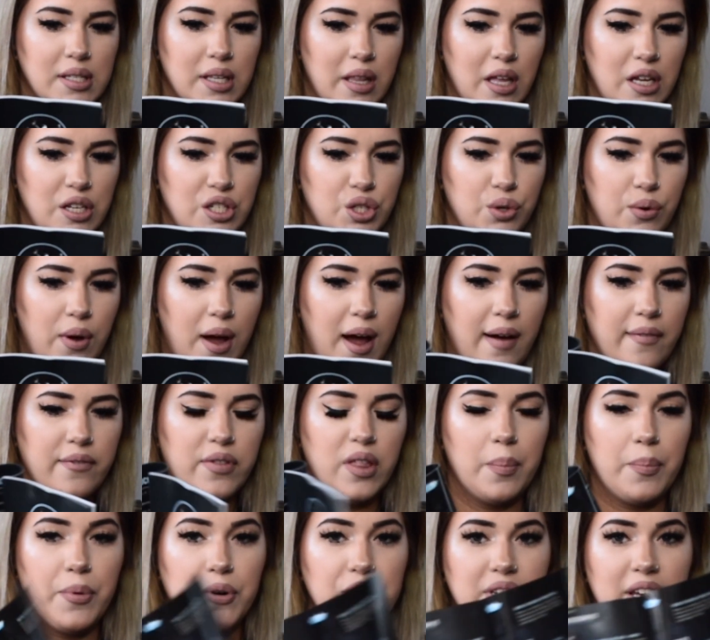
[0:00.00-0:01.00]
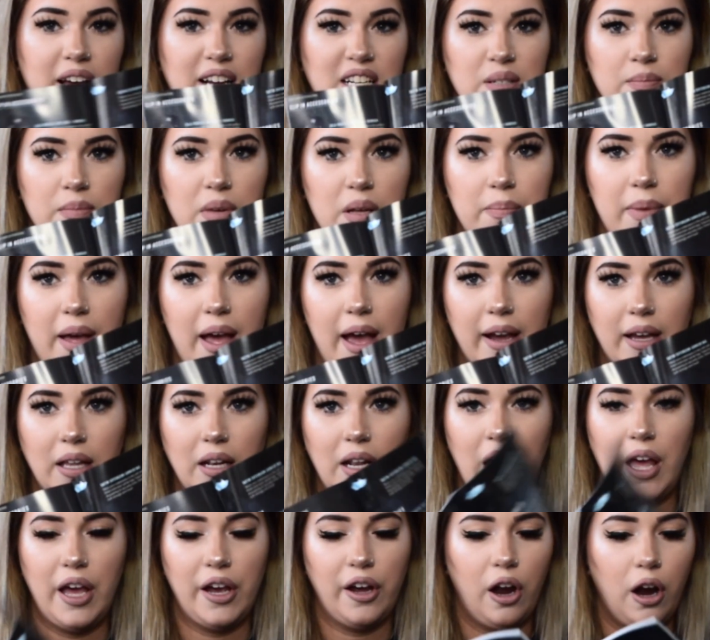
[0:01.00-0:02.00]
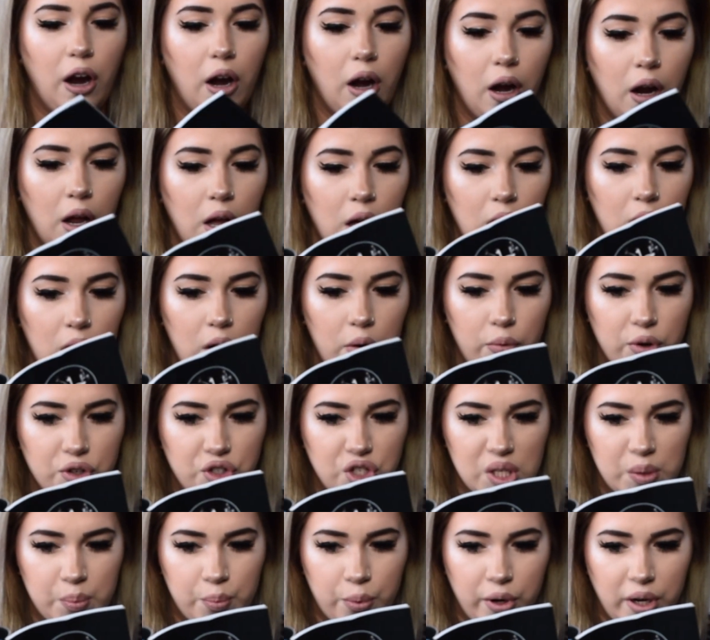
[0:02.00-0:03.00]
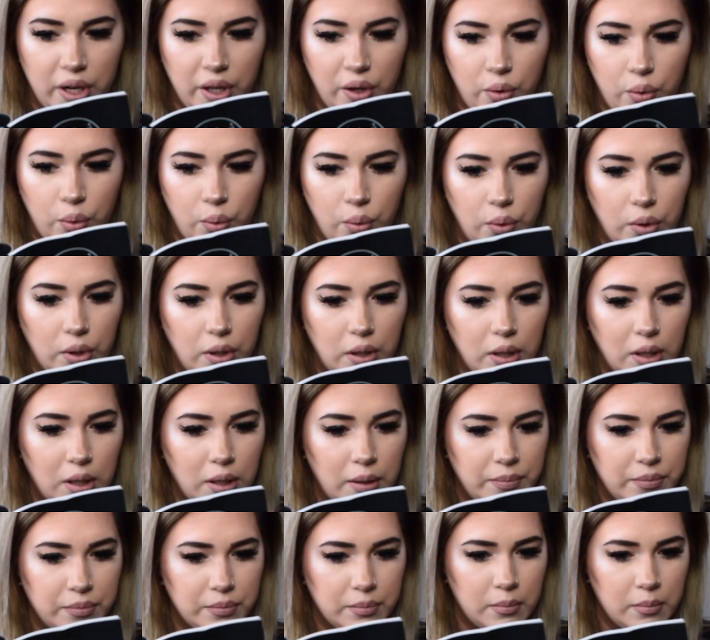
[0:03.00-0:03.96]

And they do have the Protect Me bag and hanger, which is pretty cool.